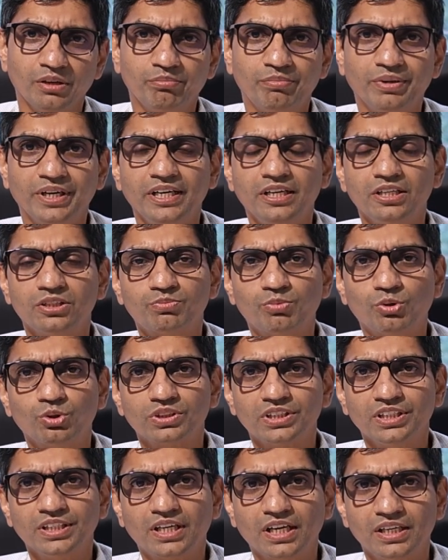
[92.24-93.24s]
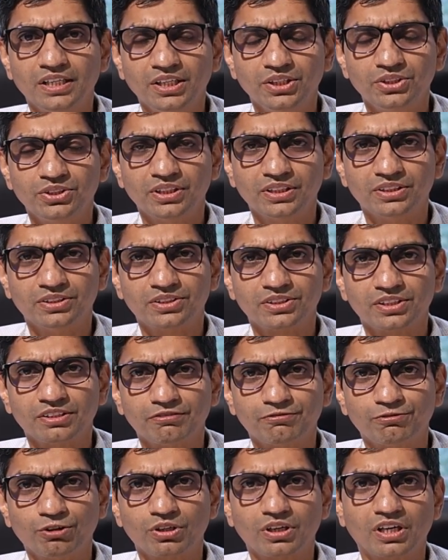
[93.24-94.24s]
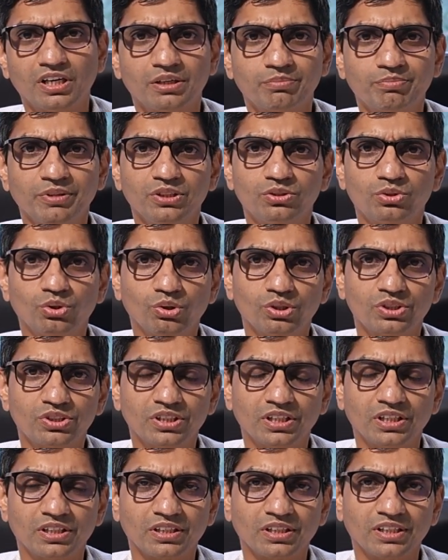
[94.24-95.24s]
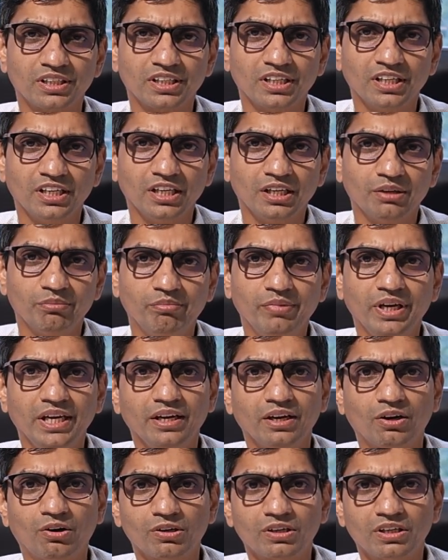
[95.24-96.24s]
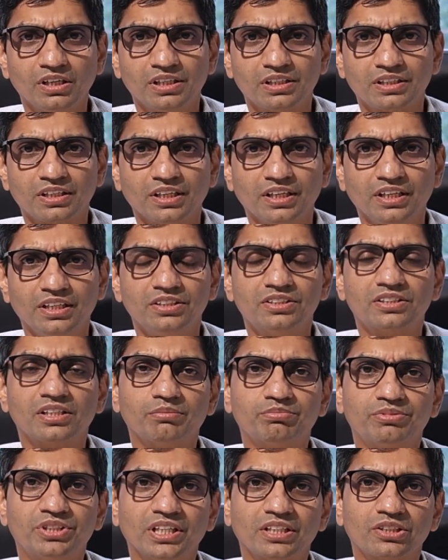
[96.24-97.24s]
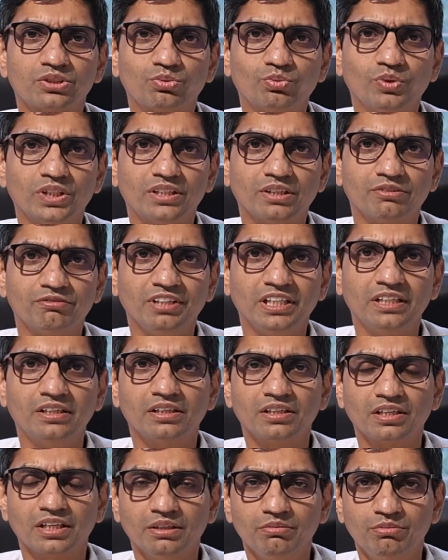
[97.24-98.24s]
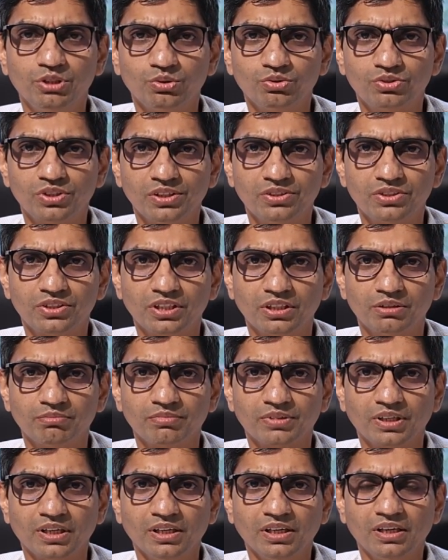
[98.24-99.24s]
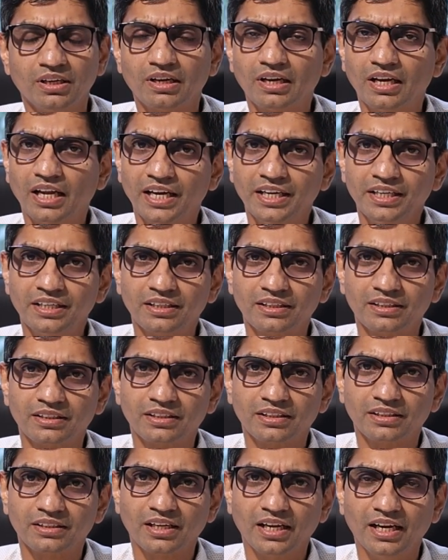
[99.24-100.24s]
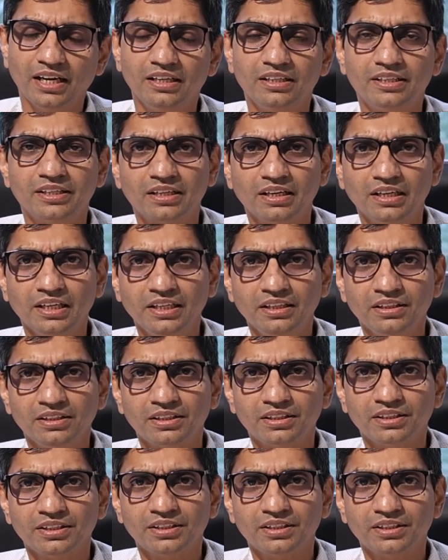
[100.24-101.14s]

Predisposing conditions for herpes zoster may occur in subjects with a weaker immune system like elderly,